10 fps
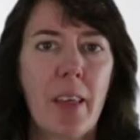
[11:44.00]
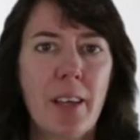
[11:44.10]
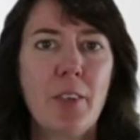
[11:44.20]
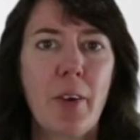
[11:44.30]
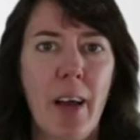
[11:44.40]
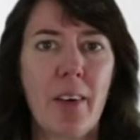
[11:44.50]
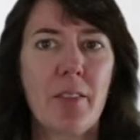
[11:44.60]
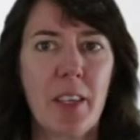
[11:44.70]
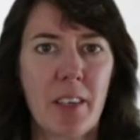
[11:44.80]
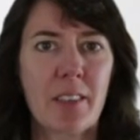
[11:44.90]
Then you
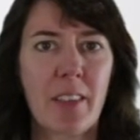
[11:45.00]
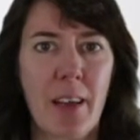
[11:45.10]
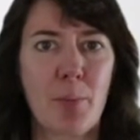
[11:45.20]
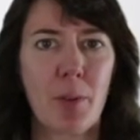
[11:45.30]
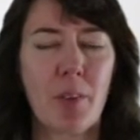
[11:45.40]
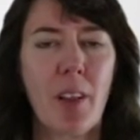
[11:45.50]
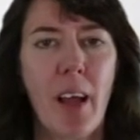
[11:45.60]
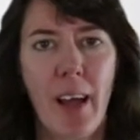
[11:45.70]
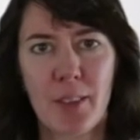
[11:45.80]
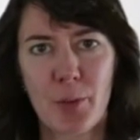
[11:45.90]
have the example
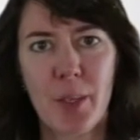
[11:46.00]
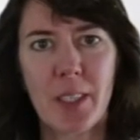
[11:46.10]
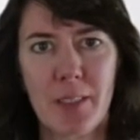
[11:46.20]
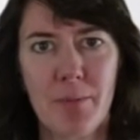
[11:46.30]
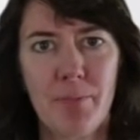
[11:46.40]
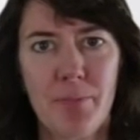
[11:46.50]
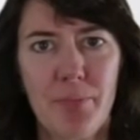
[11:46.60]
as written.